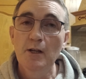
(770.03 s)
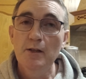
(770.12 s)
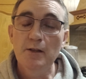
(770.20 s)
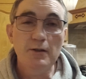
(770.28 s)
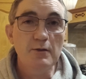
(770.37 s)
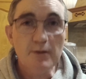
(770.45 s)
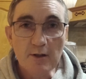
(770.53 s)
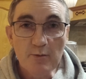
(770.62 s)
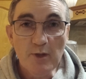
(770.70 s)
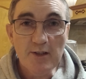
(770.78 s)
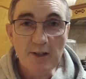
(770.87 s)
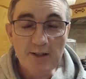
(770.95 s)
that you're not
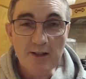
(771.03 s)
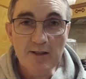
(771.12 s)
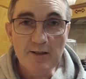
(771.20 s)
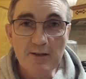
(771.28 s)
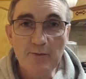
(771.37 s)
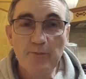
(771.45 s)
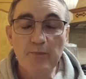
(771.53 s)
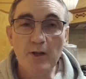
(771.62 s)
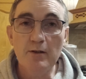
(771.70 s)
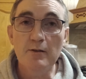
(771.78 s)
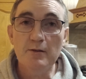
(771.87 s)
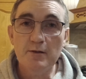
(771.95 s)
mentally ill,
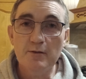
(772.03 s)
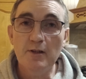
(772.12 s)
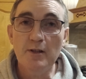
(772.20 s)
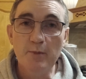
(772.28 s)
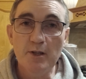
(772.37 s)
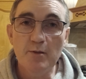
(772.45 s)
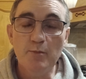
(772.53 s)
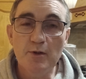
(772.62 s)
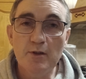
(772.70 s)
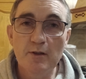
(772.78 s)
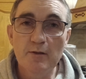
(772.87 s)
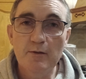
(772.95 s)
I also recommend the
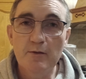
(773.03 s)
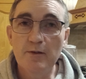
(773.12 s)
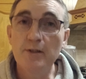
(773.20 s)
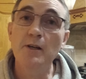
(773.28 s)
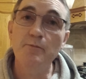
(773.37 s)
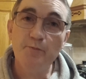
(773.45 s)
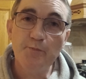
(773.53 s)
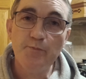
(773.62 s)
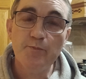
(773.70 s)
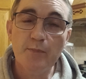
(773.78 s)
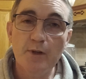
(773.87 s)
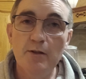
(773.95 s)
book for them,
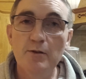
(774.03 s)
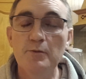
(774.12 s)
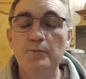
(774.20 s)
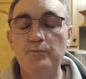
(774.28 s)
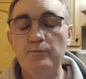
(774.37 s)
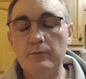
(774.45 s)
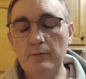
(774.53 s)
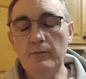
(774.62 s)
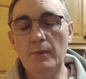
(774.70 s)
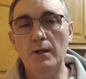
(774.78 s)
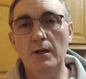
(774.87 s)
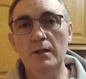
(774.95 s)

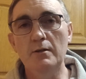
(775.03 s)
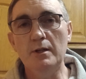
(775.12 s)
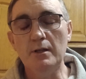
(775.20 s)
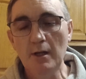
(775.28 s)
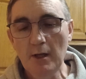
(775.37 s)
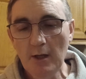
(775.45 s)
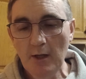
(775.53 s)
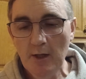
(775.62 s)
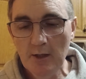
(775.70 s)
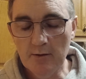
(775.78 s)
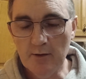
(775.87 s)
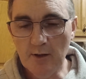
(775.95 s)
Anyway,
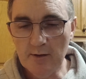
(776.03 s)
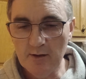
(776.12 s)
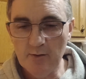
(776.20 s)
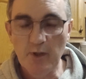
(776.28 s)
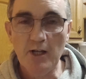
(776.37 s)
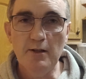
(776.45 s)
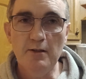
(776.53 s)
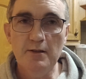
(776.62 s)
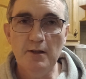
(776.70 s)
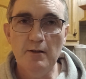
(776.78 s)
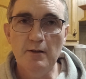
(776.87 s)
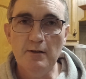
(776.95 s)
so he got this spaghetti
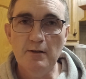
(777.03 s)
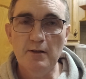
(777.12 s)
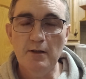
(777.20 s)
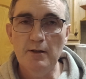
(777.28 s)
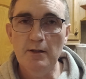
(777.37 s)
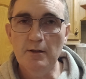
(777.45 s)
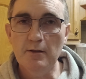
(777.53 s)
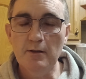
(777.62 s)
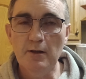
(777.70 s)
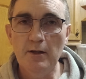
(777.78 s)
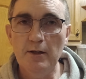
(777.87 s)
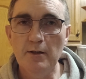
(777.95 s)
stain on his tie. He
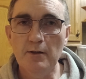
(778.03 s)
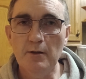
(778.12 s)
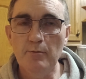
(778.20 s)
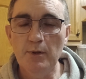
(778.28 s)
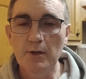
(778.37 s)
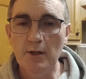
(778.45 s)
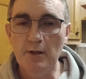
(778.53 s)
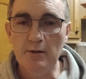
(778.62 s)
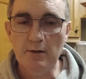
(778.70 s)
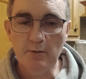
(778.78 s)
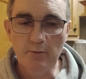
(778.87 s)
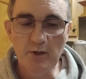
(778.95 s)
couldn't clean it up,
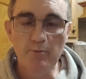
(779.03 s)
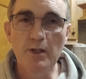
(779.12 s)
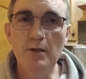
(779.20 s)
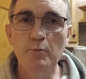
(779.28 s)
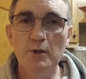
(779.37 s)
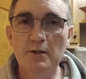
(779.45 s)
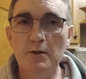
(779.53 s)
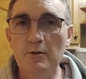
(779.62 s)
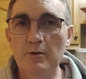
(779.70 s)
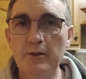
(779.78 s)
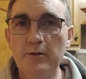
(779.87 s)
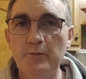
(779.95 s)
and the bleep was
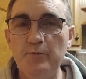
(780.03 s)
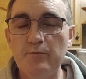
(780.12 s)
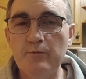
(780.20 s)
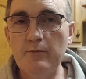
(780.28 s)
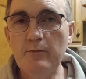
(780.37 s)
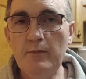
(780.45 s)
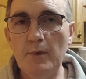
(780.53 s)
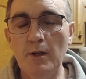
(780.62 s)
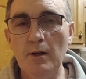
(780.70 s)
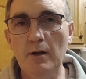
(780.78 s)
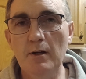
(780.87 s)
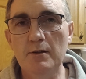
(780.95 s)
going,
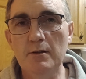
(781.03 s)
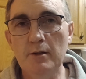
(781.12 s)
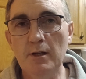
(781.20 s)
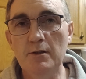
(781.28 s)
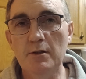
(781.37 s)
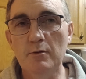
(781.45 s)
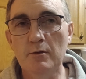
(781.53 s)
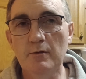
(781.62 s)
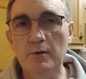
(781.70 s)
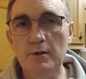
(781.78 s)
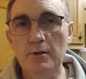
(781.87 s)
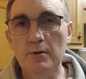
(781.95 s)
so he had to go
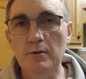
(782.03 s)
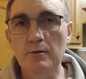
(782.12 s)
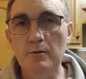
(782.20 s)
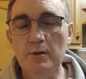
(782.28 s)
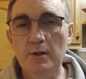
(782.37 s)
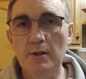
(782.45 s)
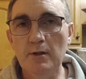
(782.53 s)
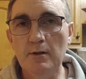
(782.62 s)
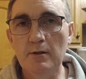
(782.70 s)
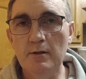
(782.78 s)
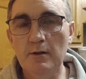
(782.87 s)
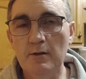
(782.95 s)
over to
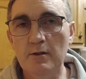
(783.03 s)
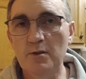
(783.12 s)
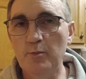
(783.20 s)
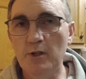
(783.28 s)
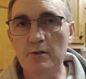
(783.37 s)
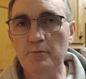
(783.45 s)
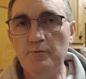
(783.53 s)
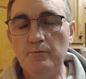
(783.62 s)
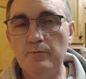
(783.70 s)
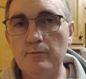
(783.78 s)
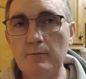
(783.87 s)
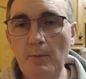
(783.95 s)
the hospital,
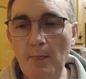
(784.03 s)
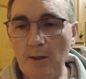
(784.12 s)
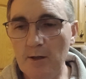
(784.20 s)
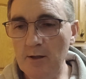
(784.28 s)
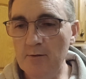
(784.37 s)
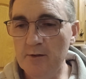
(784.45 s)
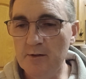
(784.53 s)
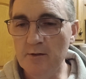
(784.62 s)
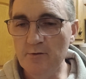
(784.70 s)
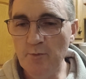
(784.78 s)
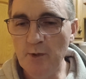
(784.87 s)
leave his lunch